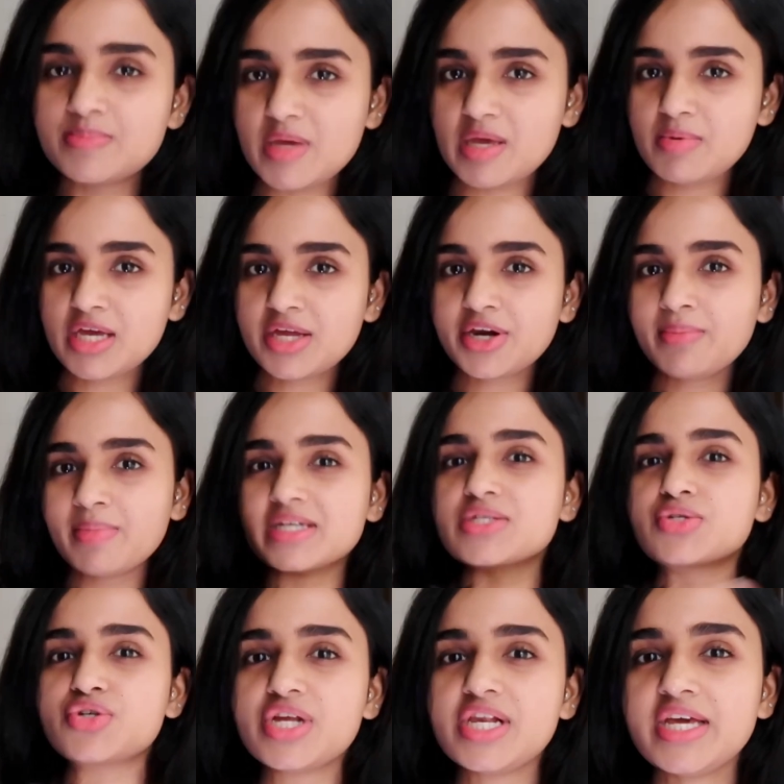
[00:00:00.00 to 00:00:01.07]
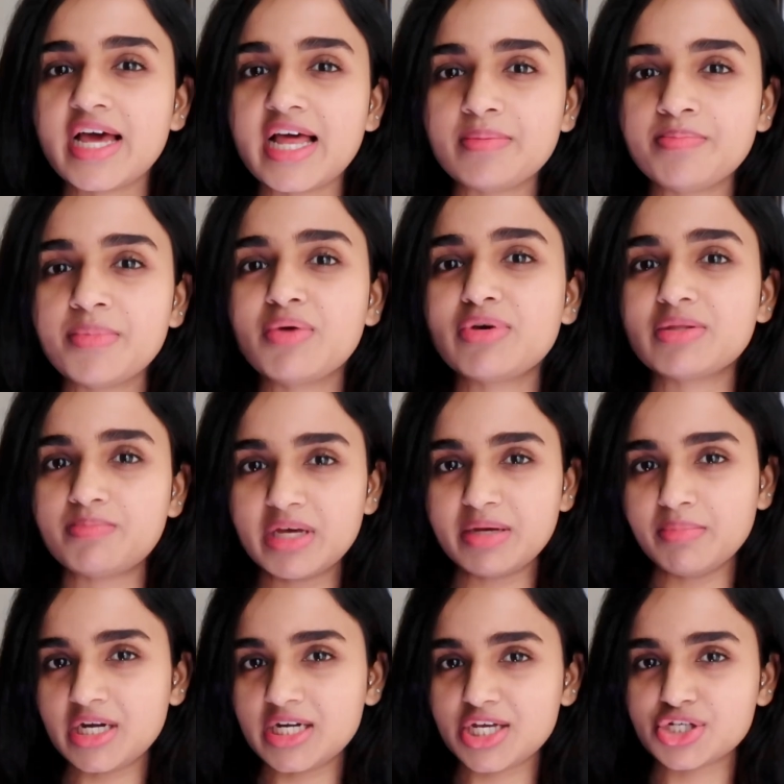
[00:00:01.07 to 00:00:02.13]
BB cream has really helped me with
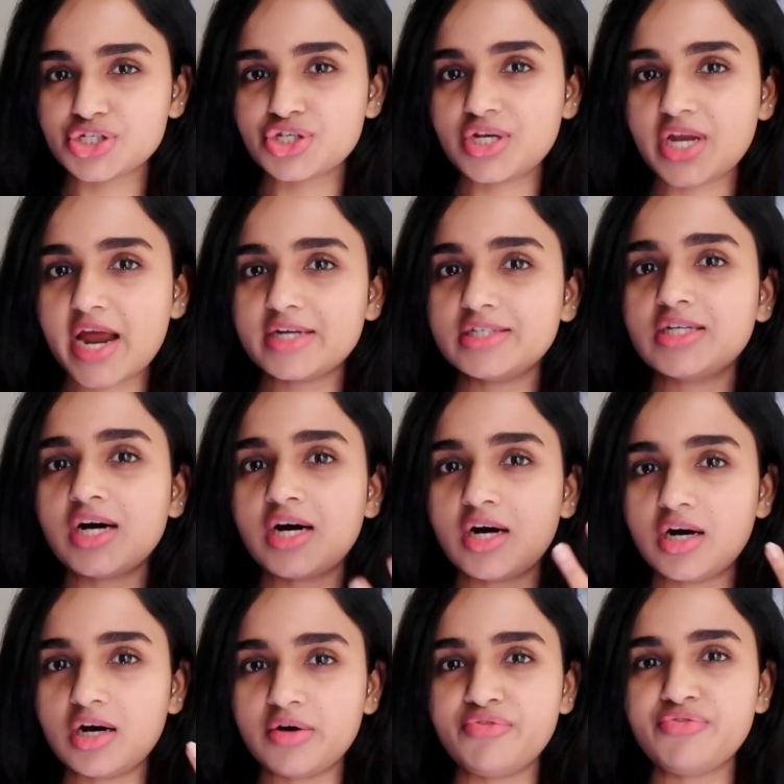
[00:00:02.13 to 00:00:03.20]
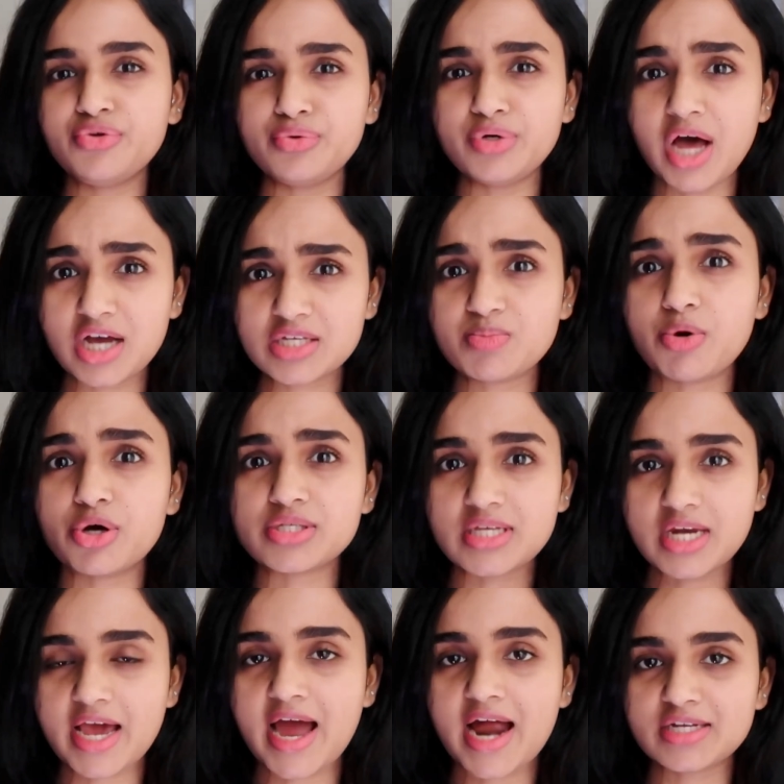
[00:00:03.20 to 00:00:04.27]
pigmentation and a few dark spots
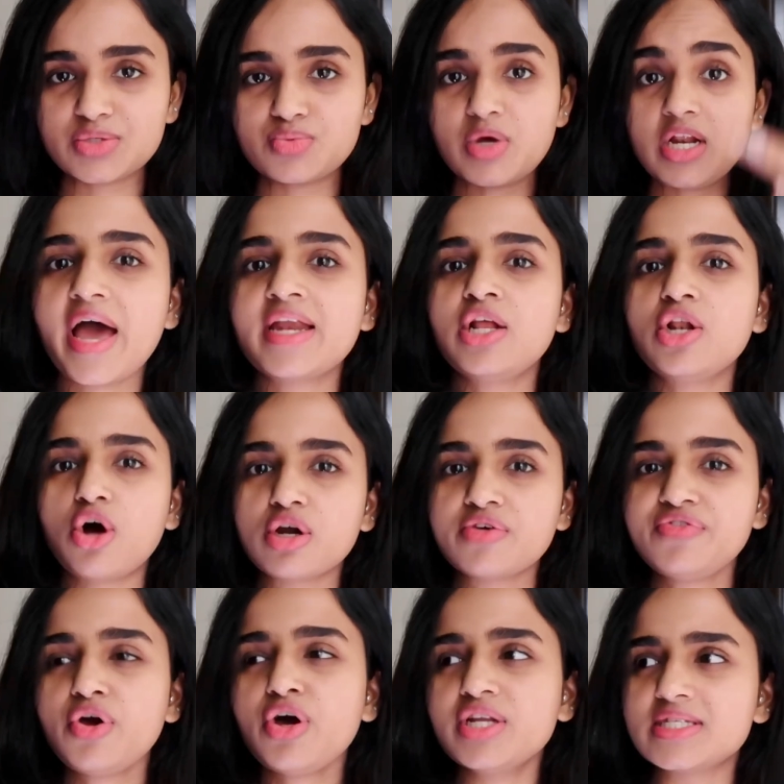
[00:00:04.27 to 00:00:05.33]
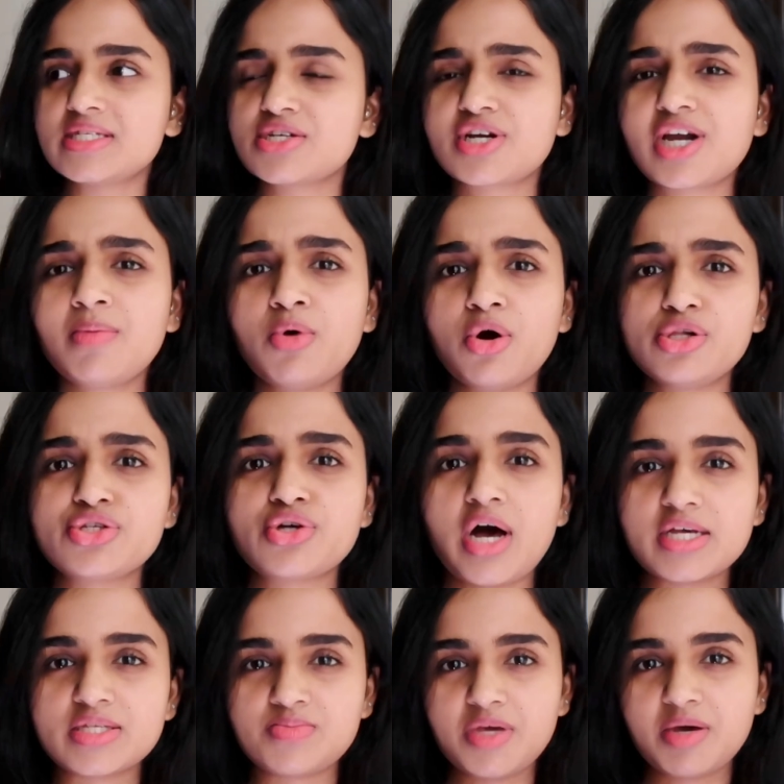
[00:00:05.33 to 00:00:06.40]
that I had as well. And a lot of you on Instagram also
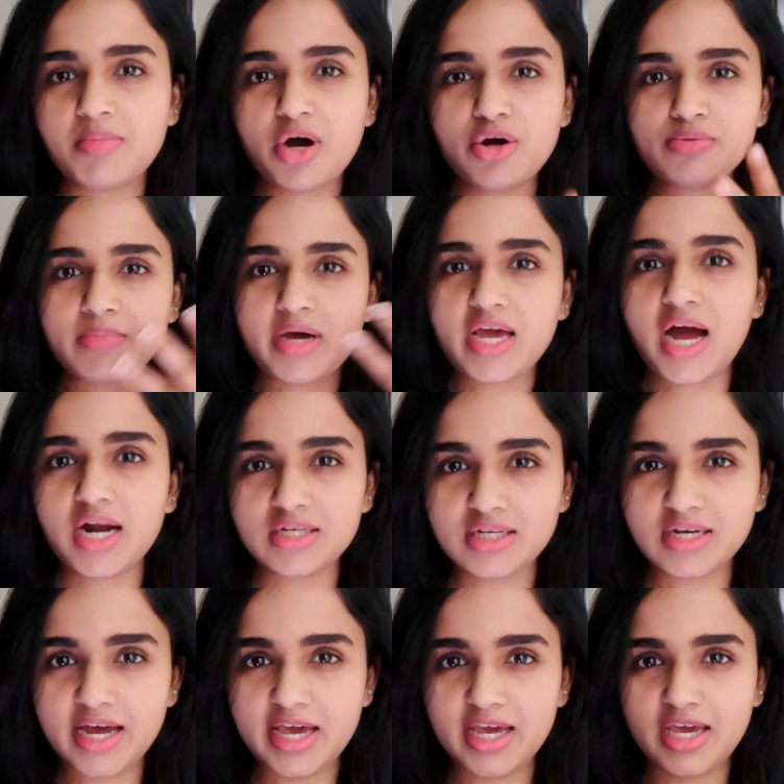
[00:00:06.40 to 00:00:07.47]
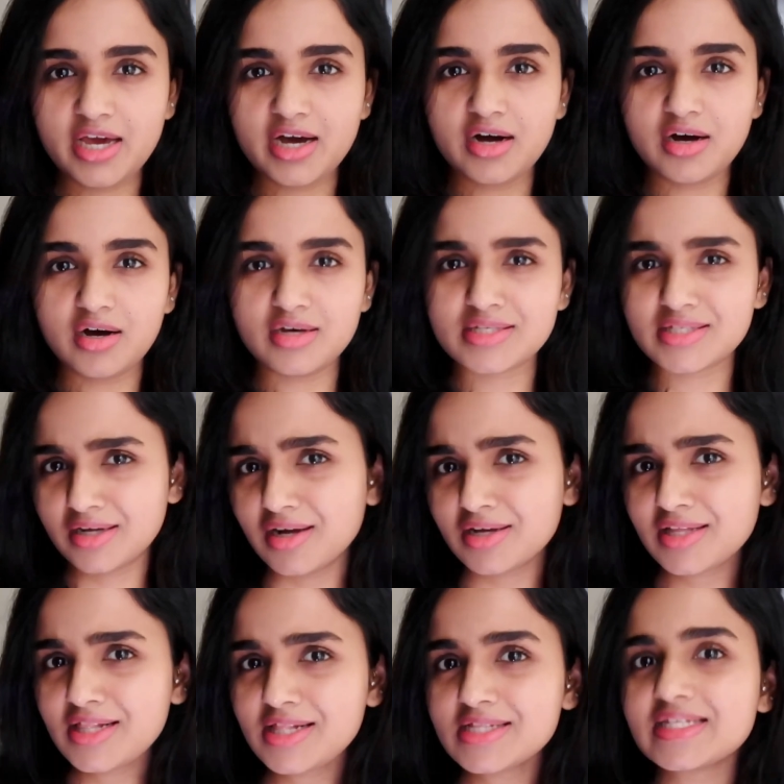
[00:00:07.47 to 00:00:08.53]
asked me about my under eye
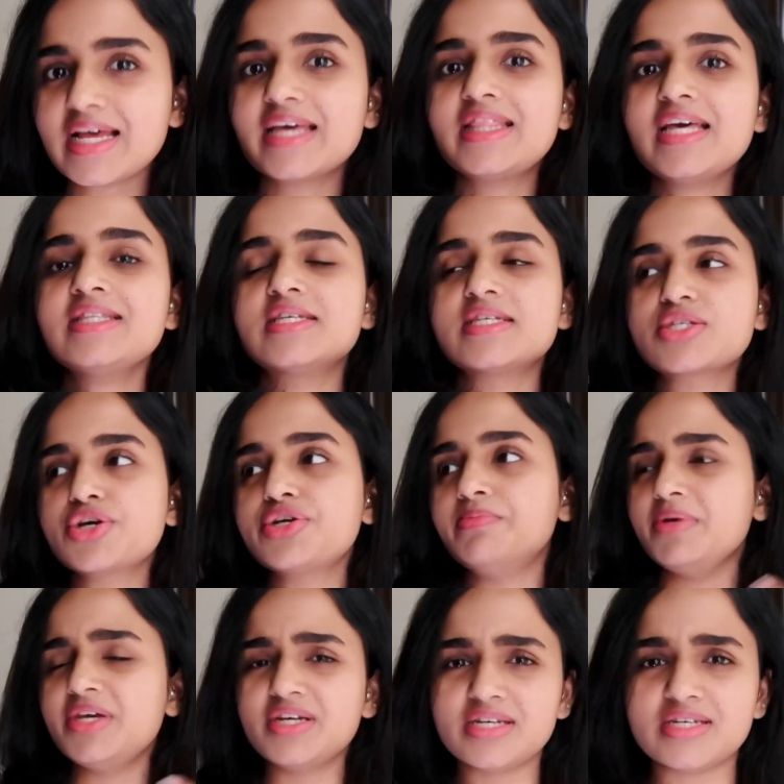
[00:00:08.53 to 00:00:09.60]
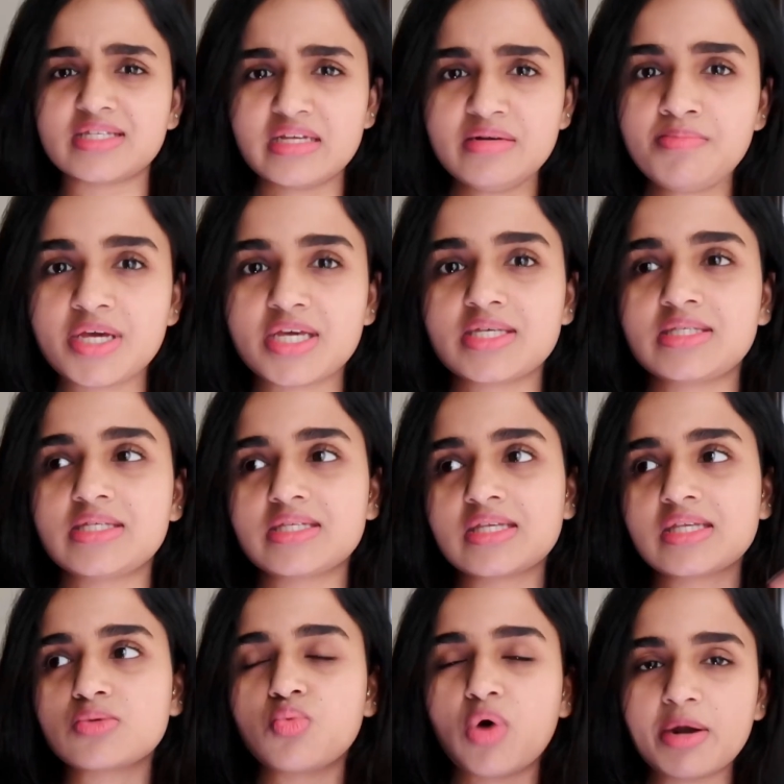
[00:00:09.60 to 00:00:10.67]
circles. I think this could be a reason because this
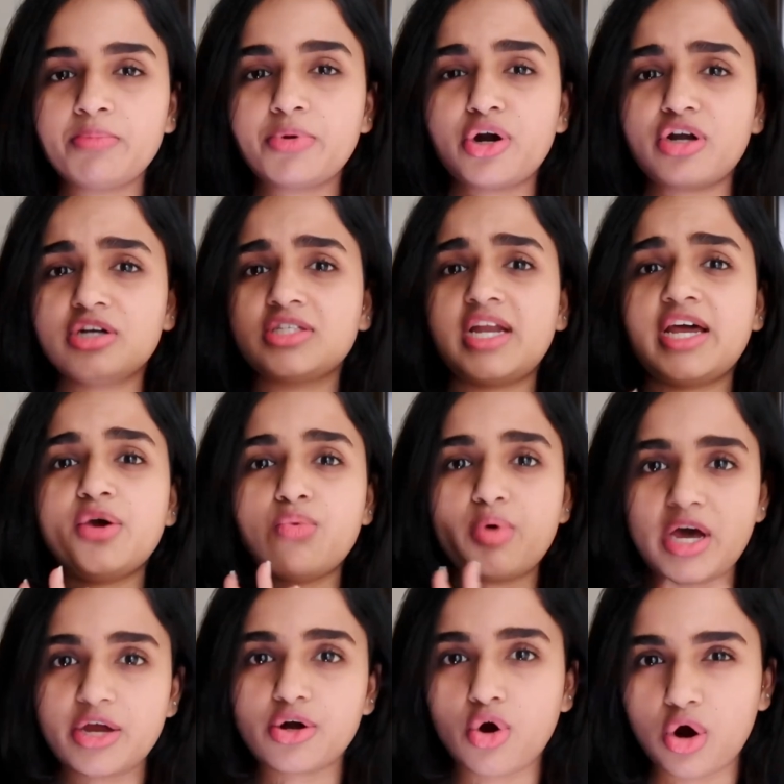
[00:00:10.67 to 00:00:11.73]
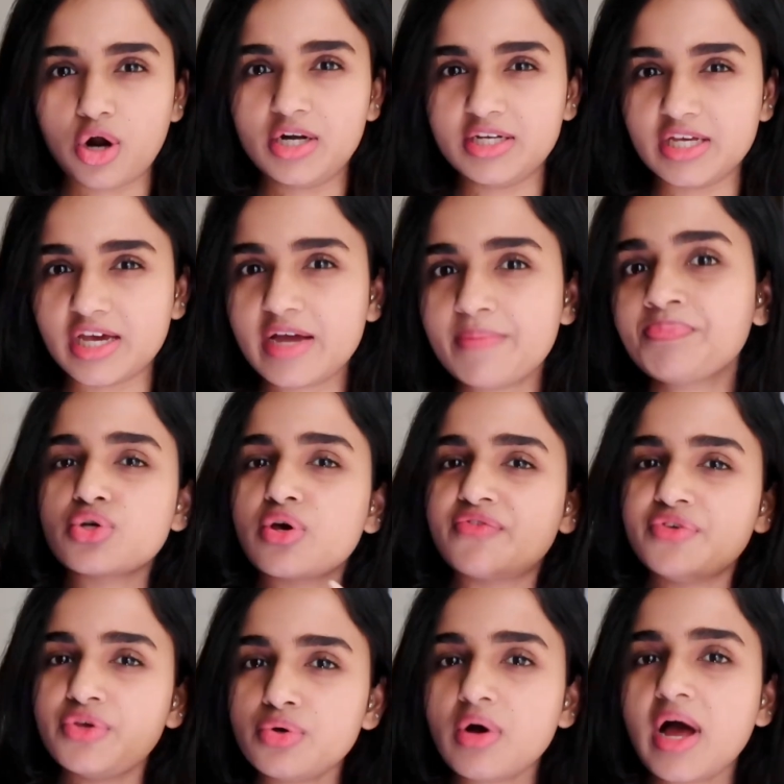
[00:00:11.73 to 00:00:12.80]
is one product that I wear all day. So
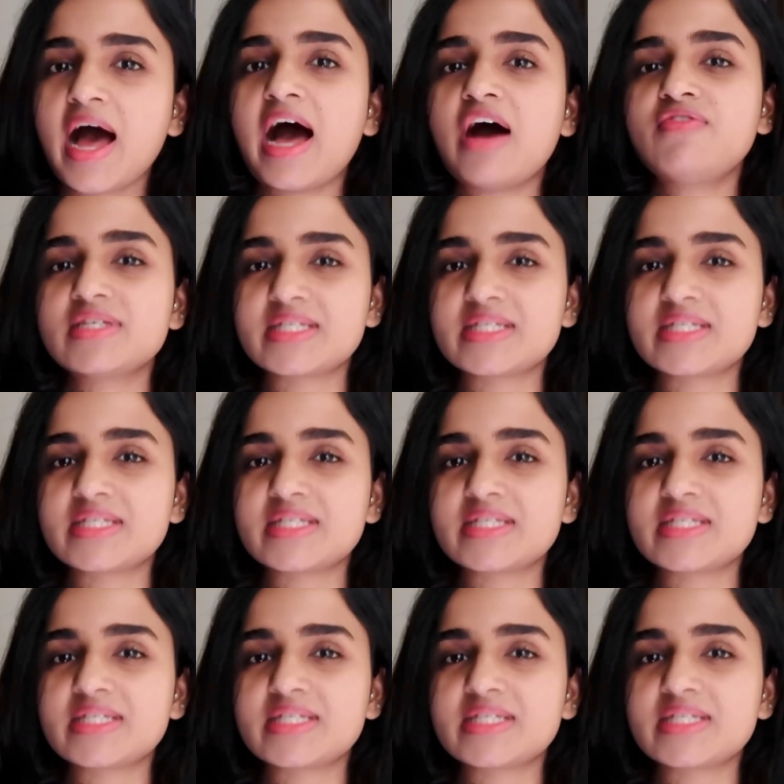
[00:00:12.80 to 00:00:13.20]
if you have a